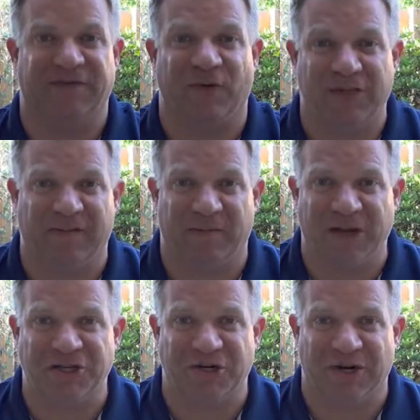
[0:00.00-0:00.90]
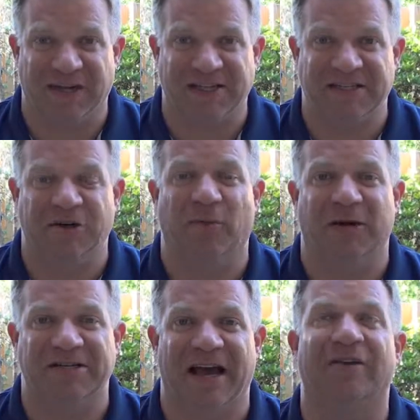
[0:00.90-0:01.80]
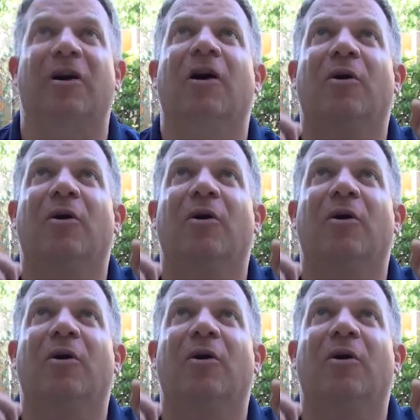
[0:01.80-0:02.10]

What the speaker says: Of course, you have to make sure that it still works out